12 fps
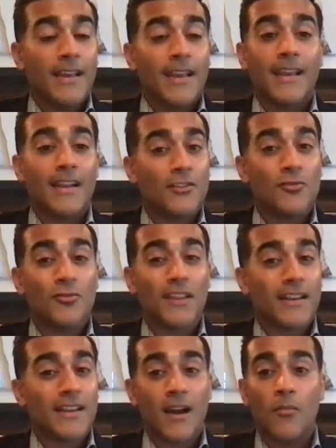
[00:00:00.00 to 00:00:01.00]
And I do
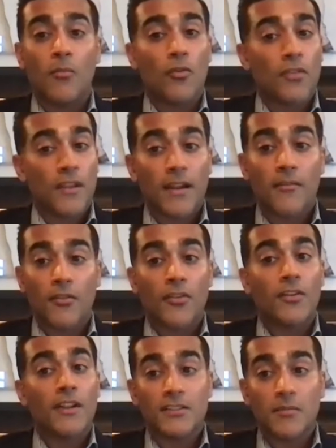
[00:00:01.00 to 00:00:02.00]
think now more than ever,
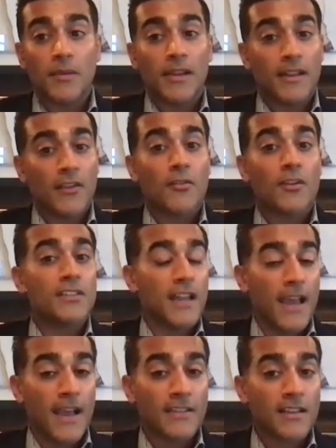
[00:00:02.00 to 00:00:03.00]
there needs to be an increase in
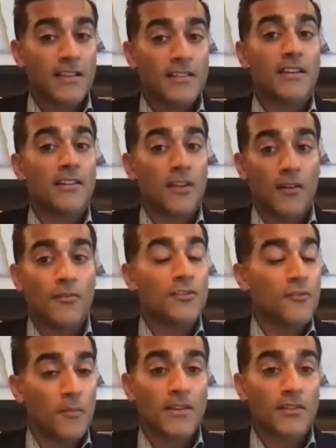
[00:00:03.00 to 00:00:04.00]
access and coverage
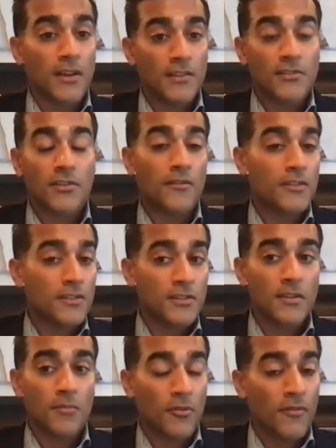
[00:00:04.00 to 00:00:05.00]
for mental health services
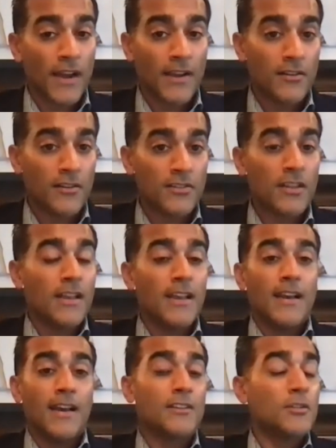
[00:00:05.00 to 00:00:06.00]
and providers
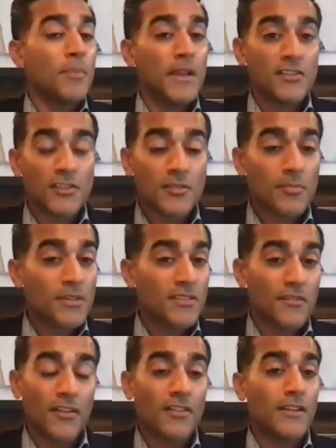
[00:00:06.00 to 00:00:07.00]
uh, to patients
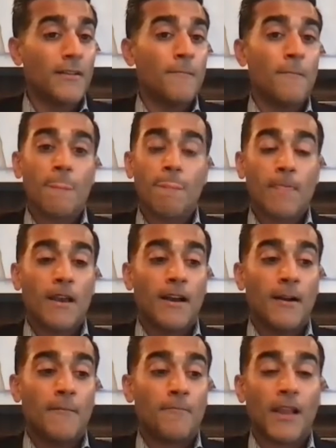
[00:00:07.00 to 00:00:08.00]
specifically.
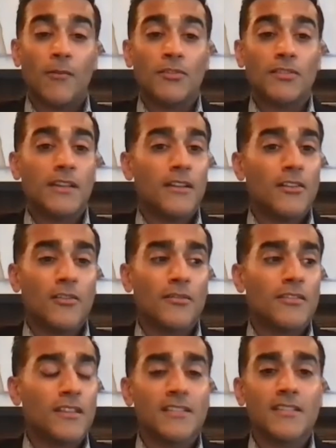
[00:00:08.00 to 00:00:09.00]
Um, I would say, you
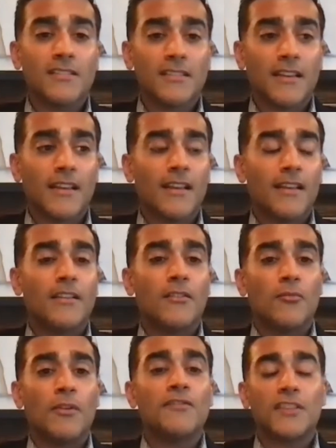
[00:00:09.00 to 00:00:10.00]
know, this is,
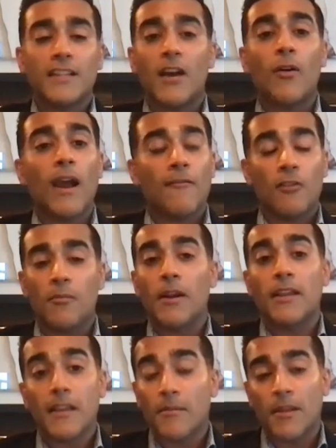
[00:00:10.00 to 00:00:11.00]
we've seen how
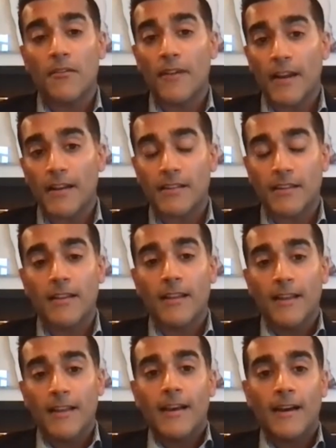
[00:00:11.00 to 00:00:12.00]
everybody can be affected
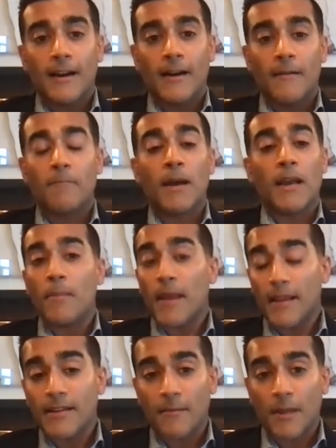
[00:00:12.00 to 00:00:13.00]
um, by a
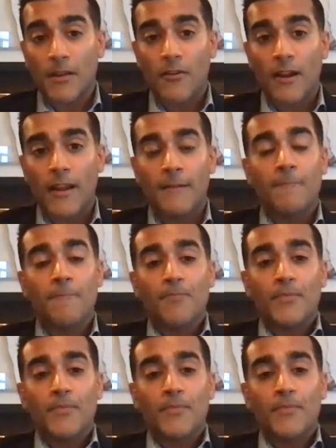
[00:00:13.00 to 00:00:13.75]
pandemic, right?